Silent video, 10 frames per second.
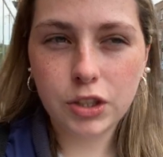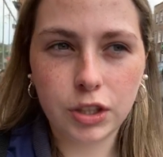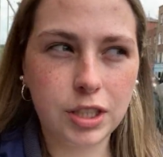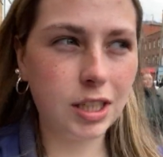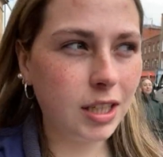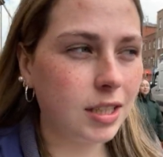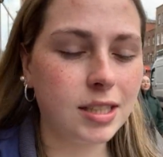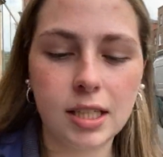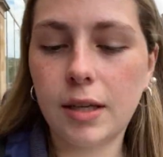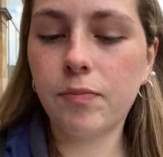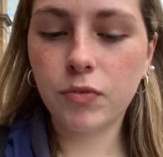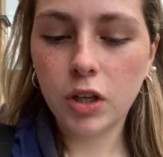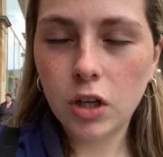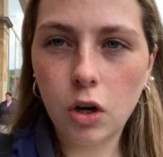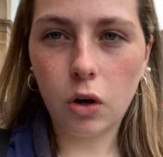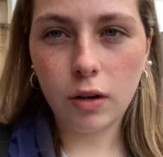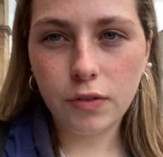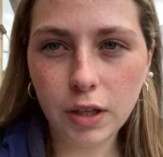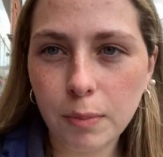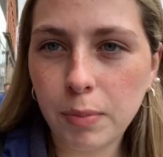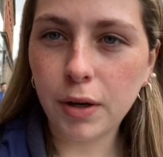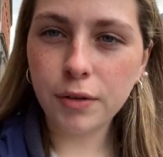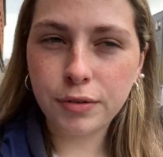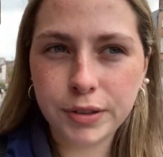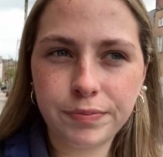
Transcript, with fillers: critiques, all of the above.